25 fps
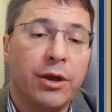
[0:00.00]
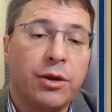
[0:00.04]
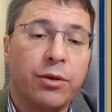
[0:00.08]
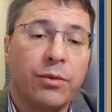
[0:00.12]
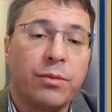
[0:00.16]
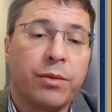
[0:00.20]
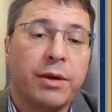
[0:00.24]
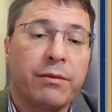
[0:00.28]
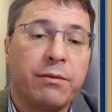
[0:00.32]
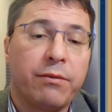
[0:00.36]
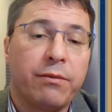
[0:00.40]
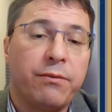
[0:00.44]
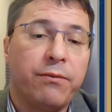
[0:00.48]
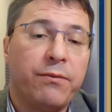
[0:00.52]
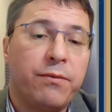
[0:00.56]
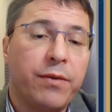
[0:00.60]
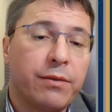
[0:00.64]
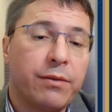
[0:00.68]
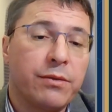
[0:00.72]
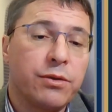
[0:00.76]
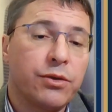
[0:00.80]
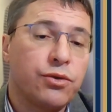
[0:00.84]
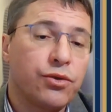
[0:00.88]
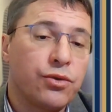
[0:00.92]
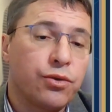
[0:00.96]
we have
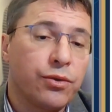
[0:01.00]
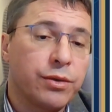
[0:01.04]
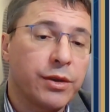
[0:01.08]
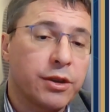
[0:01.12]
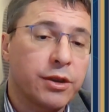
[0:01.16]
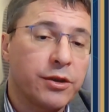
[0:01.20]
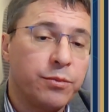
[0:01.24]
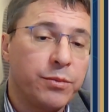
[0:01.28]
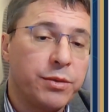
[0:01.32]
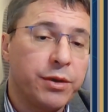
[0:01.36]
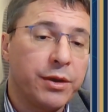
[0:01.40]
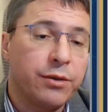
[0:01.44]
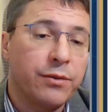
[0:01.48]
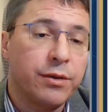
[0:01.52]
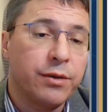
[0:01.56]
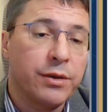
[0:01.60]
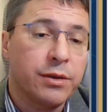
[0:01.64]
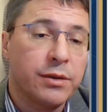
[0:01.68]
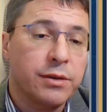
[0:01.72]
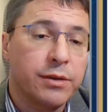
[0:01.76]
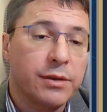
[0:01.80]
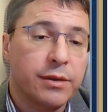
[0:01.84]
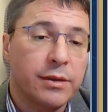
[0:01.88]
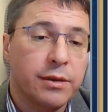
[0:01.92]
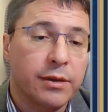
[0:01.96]
very strong
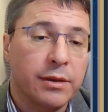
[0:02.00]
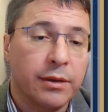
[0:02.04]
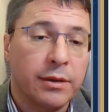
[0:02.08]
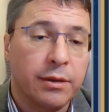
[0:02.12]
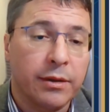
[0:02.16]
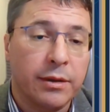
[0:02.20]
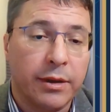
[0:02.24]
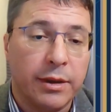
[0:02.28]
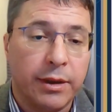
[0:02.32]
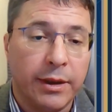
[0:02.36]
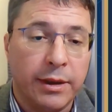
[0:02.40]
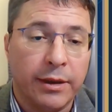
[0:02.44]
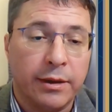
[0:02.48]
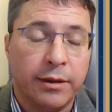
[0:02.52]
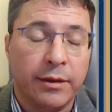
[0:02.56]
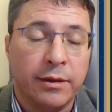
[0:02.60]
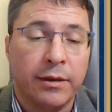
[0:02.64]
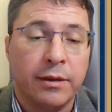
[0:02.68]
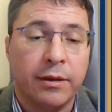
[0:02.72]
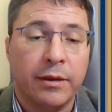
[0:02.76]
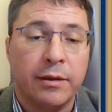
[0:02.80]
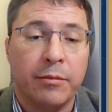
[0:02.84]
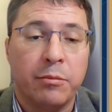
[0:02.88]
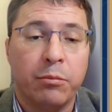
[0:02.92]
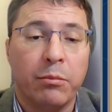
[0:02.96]
experience
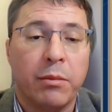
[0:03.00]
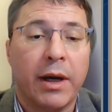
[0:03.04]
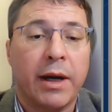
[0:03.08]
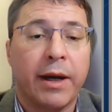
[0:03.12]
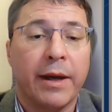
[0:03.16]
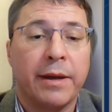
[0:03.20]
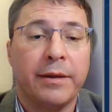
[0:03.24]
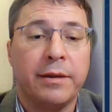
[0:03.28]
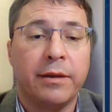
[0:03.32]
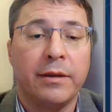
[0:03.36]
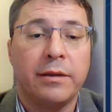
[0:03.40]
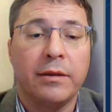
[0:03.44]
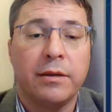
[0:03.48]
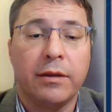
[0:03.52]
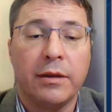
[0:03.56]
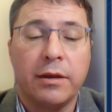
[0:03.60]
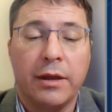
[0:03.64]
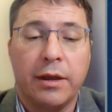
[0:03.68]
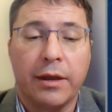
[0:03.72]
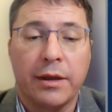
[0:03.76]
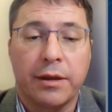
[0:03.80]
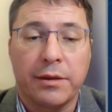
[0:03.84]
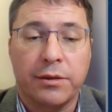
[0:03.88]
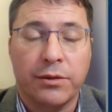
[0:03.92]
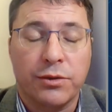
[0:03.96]
in mining,
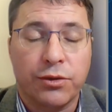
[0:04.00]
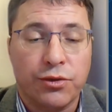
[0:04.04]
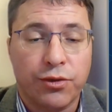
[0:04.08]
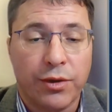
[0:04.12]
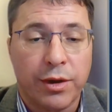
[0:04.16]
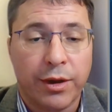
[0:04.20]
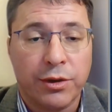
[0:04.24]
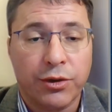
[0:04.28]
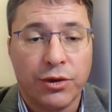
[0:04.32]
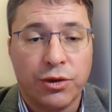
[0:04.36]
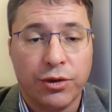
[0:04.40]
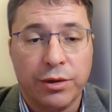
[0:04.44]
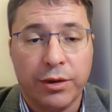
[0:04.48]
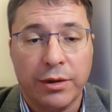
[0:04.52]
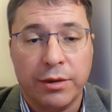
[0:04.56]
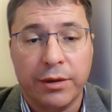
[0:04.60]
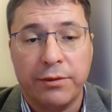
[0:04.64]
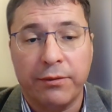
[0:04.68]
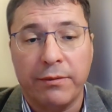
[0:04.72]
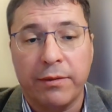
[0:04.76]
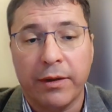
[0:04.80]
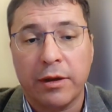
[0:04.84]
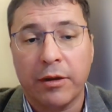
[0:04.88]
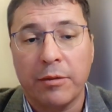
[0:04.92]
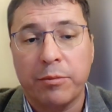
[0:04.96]
construction, and
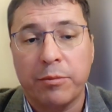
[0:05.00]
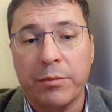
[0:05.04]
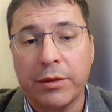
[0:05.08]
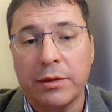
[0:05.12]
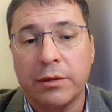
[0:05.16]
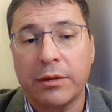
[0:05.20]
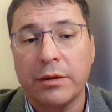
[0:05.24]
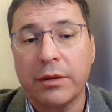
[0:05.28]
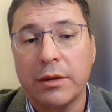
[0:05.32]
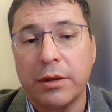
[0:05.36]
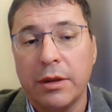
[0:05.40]
development.